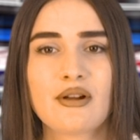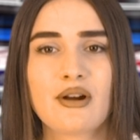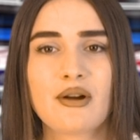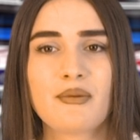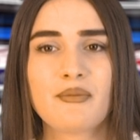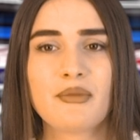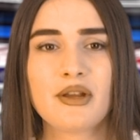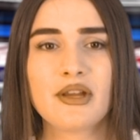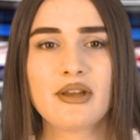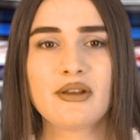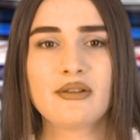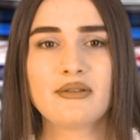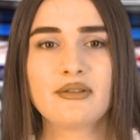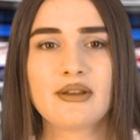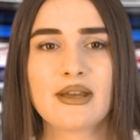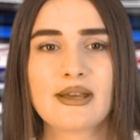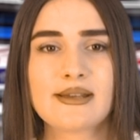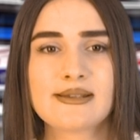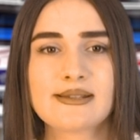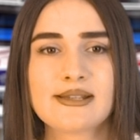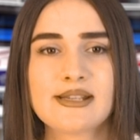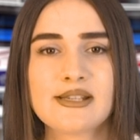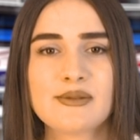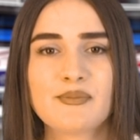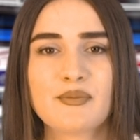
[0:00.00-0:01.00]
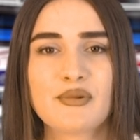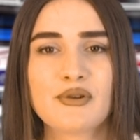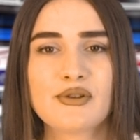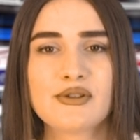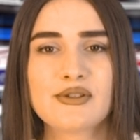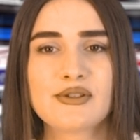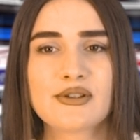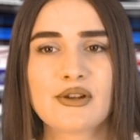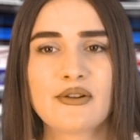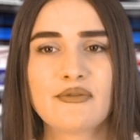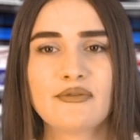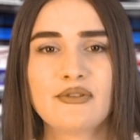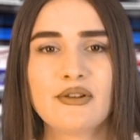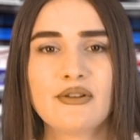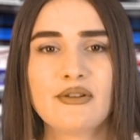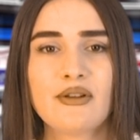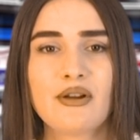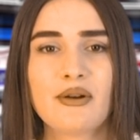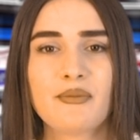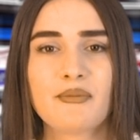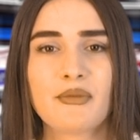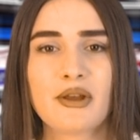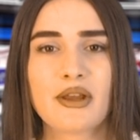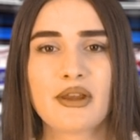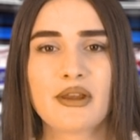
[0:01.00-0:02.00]
Armenian dances preserved in
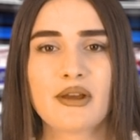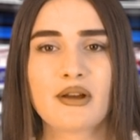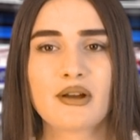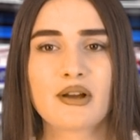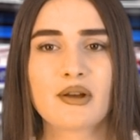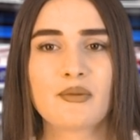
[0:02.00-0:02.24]
Armenian